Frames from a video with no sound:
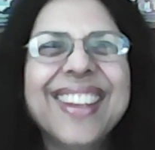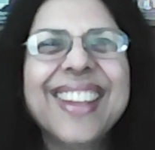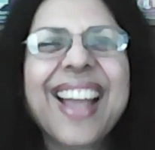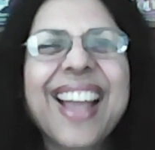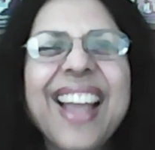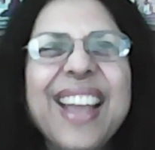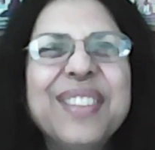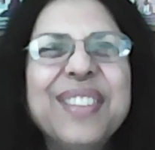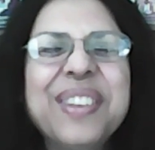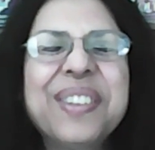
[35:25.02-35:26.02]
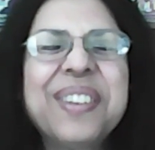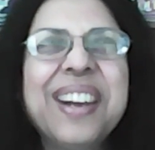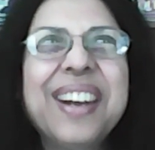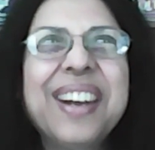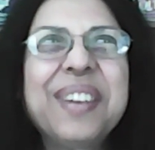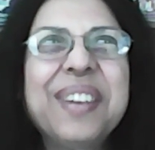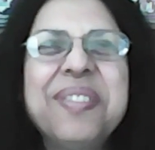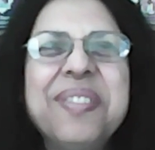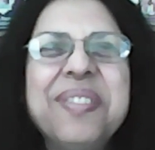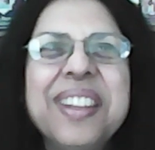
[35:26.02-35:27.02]
I have no
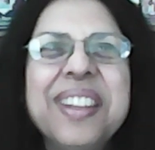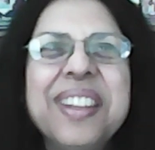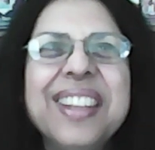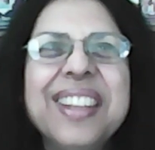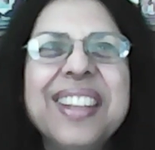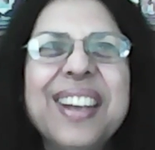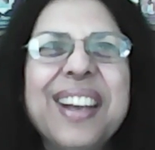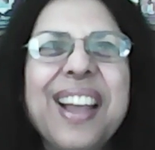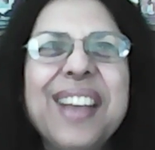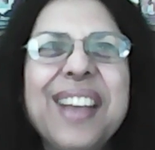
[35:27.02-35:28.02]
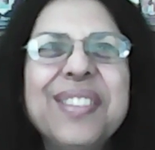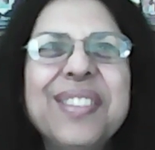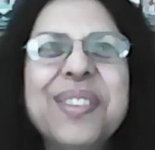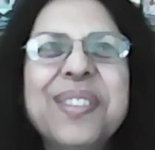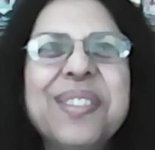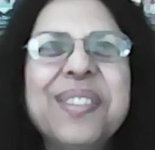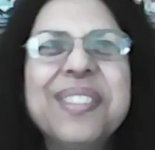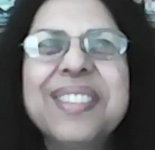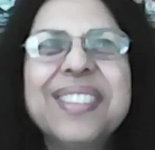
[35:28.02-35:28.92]
I have no